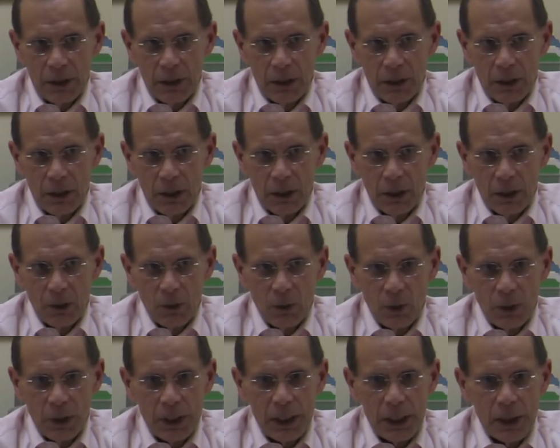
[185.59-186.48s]

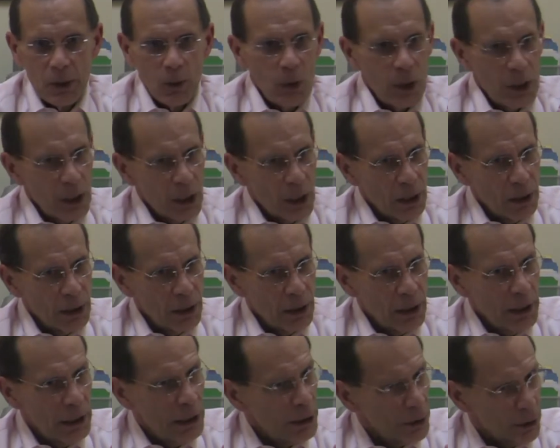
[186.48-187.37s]
when he went on
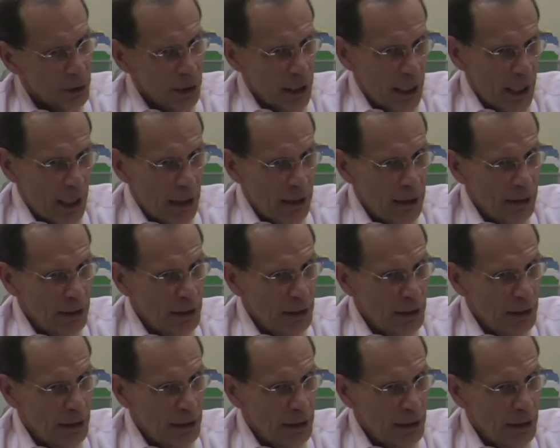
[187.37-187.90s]
the internet.